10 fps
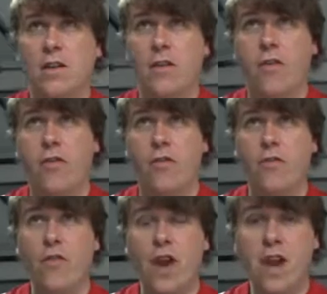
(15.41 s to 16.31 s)

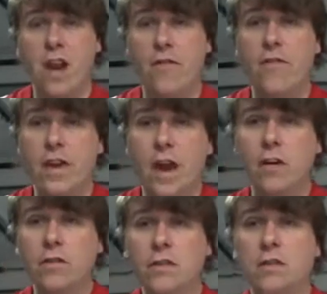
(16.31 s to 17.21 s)
three
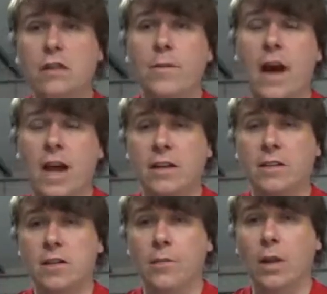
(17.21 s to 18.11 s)
videos, it's demand
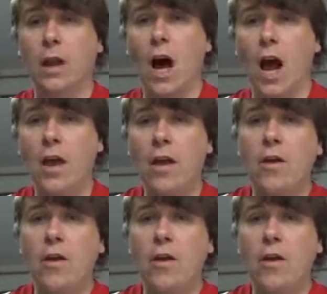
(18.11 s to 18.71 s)
and supply.